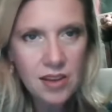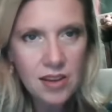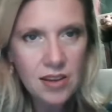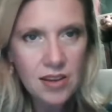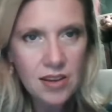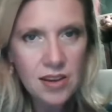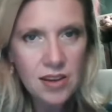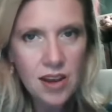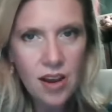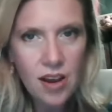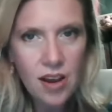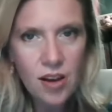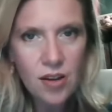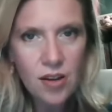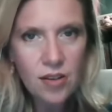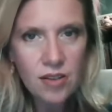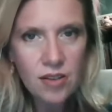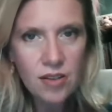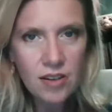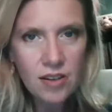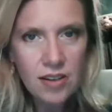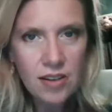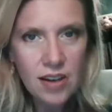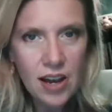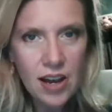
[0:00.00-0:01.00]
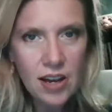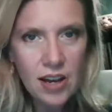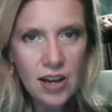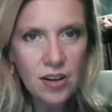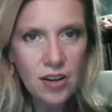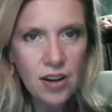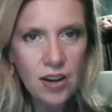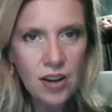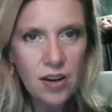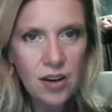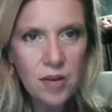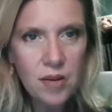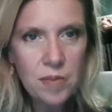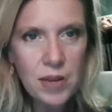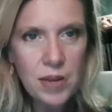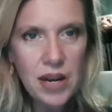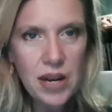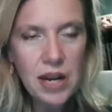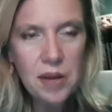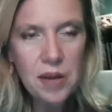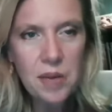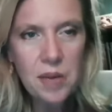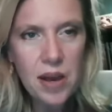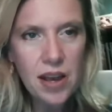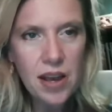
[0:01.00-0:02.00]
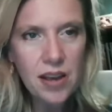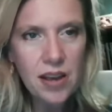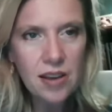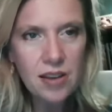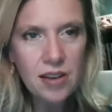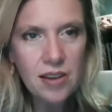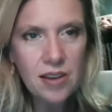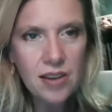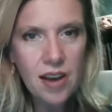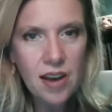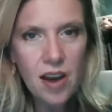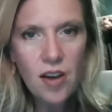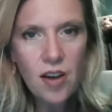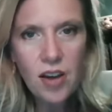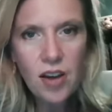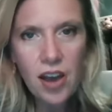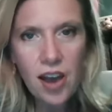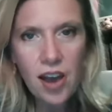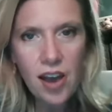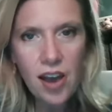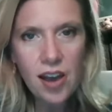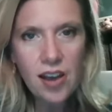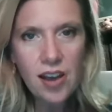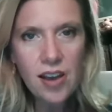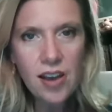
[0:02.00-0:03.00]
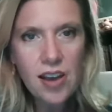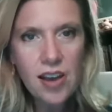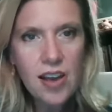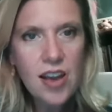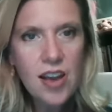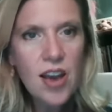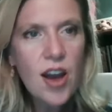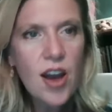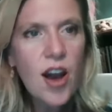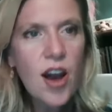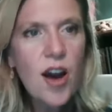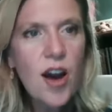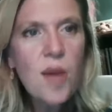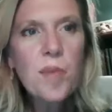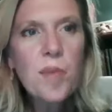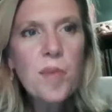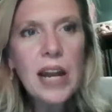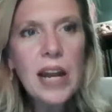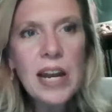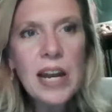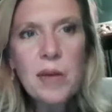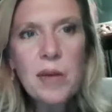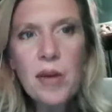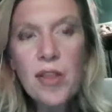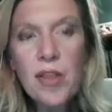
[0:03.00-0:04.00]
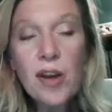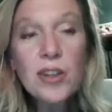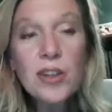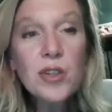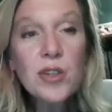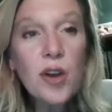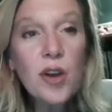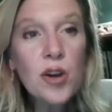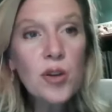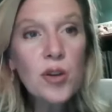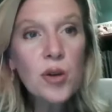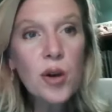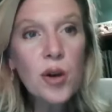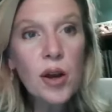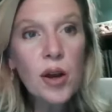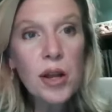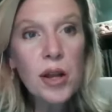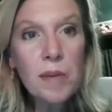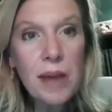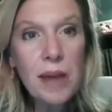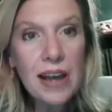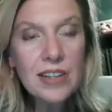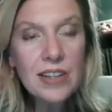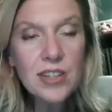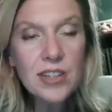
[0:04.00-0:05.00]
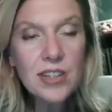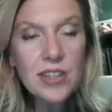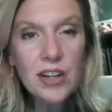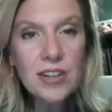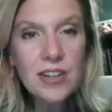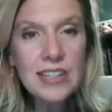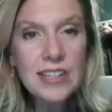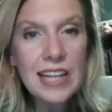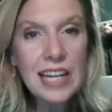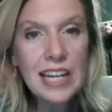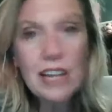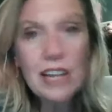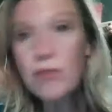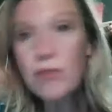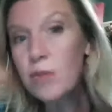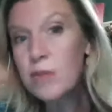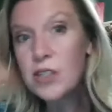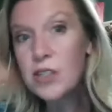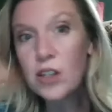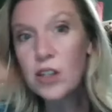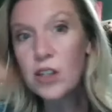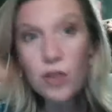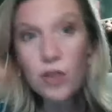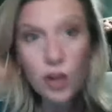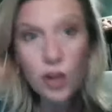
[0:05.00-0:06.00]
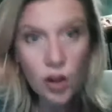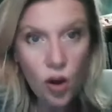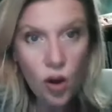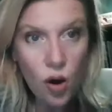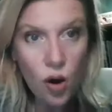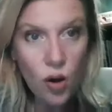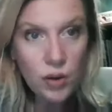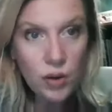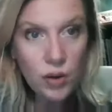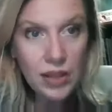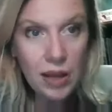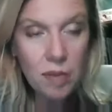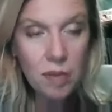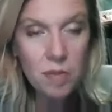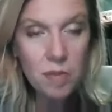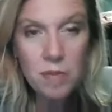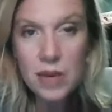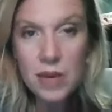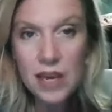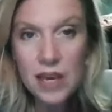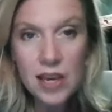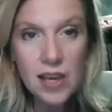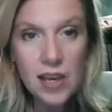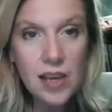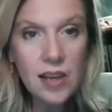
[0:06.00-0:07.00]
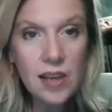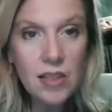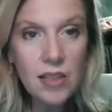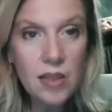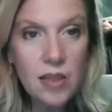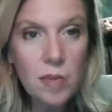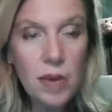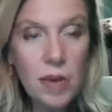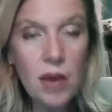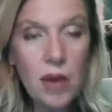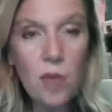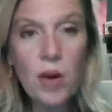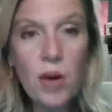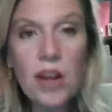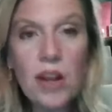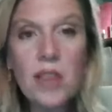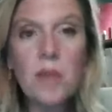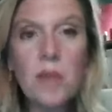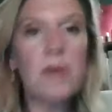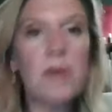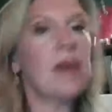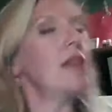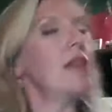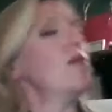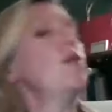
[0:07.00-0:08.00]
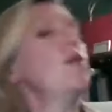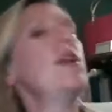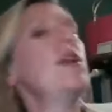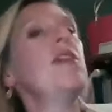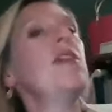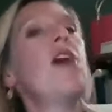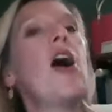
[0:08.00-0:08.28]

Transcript: No, I don't know. But anyway, okay. But anyway, those are our new gold ambassadors. Getting from silver to gold can be the big, one of the big, one of the